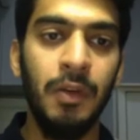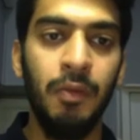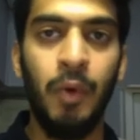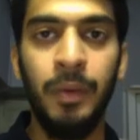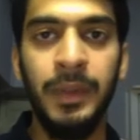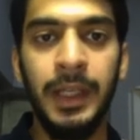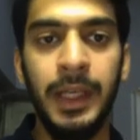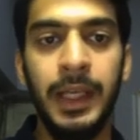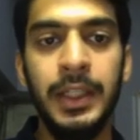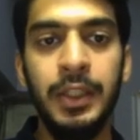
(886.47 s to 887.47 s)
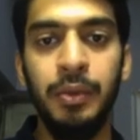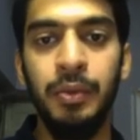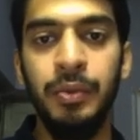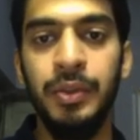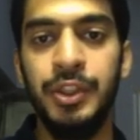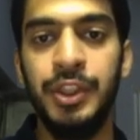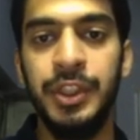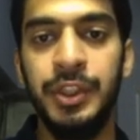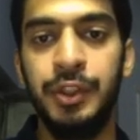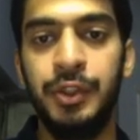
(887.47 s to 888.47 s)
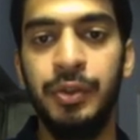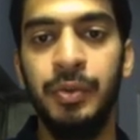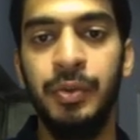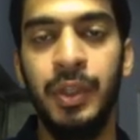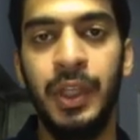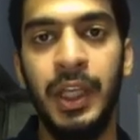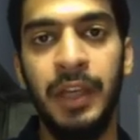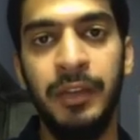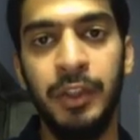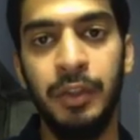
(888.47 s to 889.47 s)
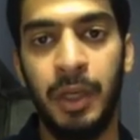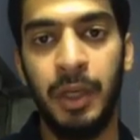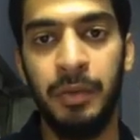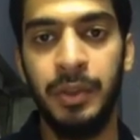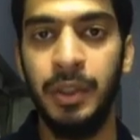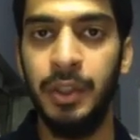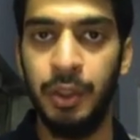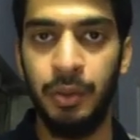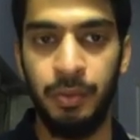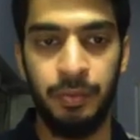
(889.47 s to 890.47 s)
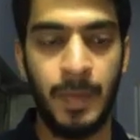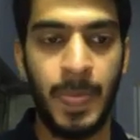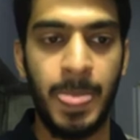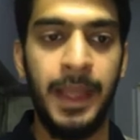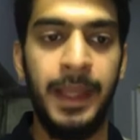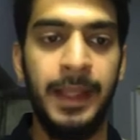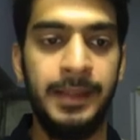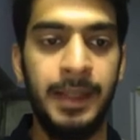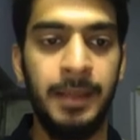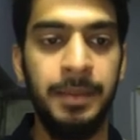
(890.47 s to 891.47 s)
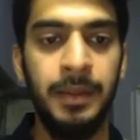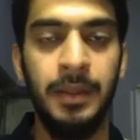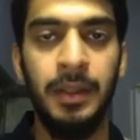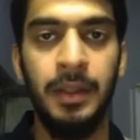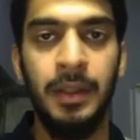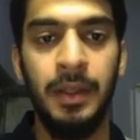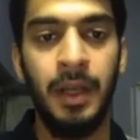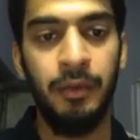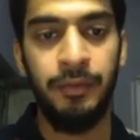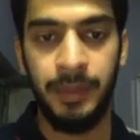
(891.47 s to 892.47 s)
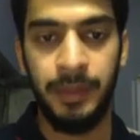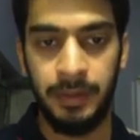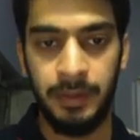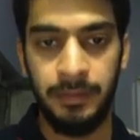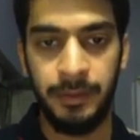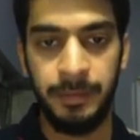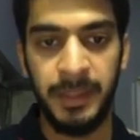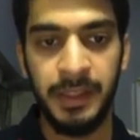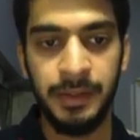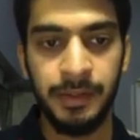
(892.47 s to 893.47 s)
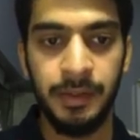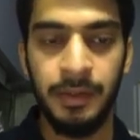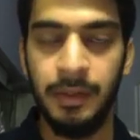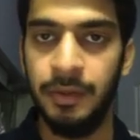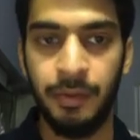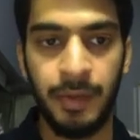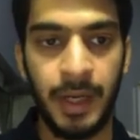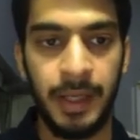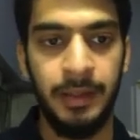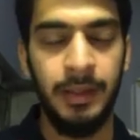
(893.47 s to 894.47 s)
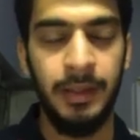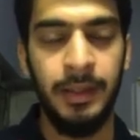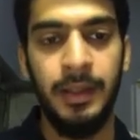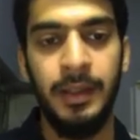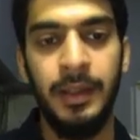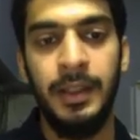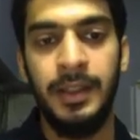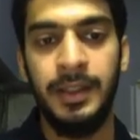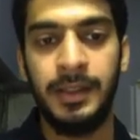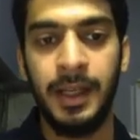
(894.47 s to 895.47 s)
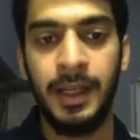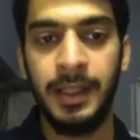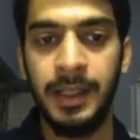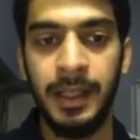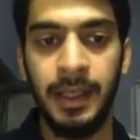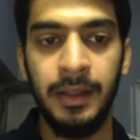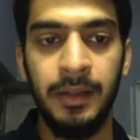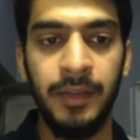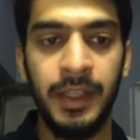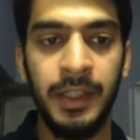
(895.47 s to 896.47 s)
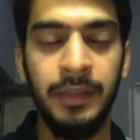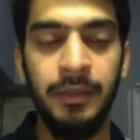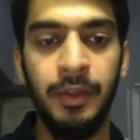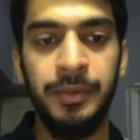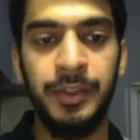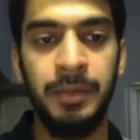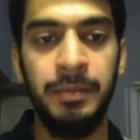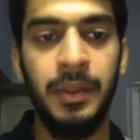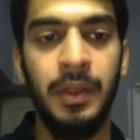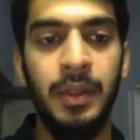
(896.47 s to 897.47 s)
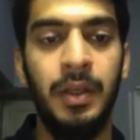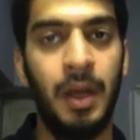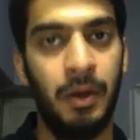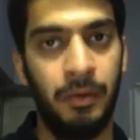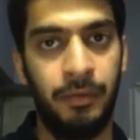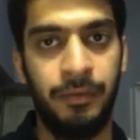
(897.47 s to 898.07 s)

Vowel au changes to a with umlaut, u. Example, laufen, which means to run. Discard en, we get the verb stem lauf.